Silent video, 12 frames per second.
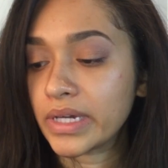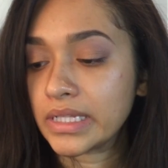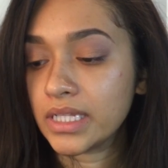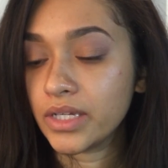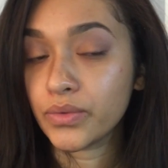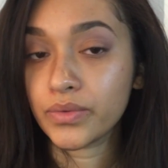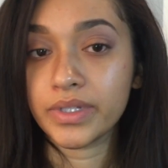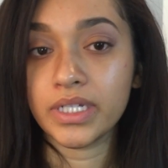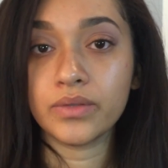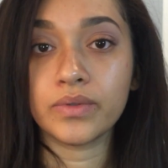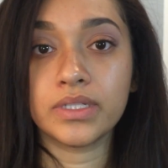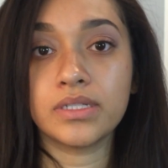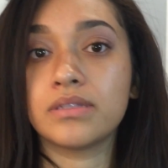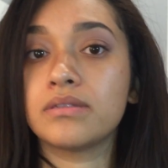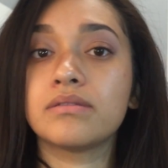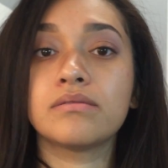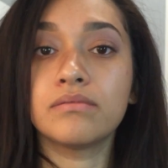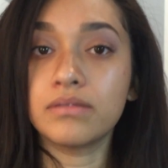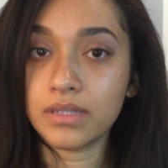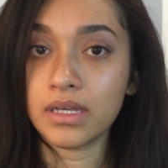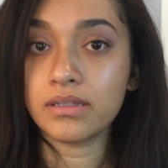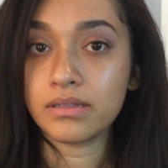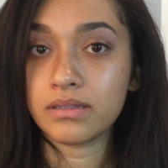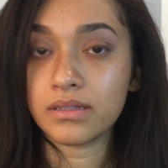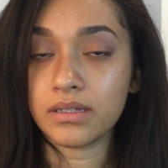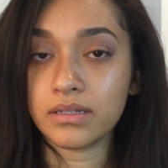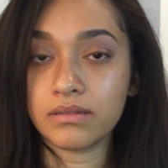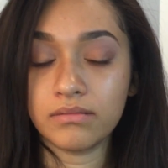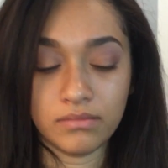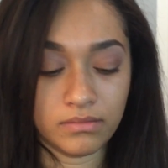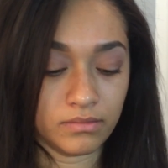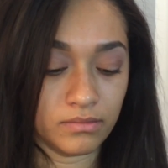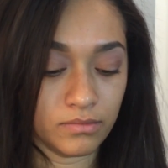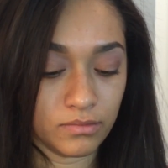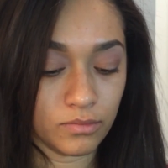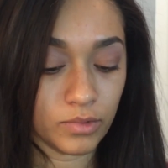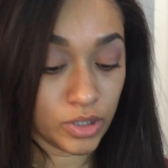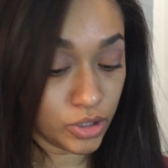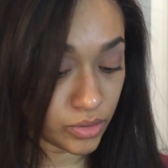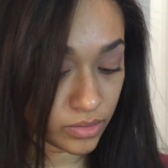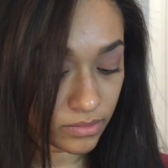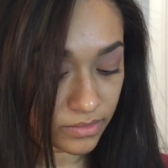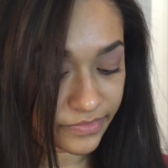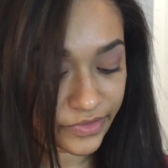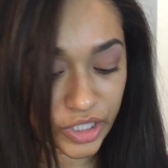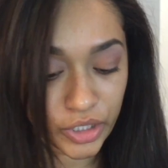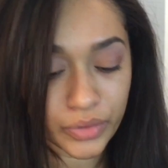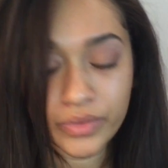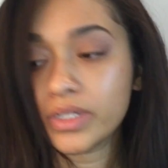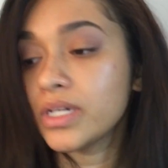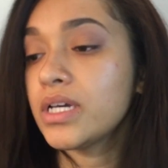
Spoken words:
quickly read what it says it will do for you.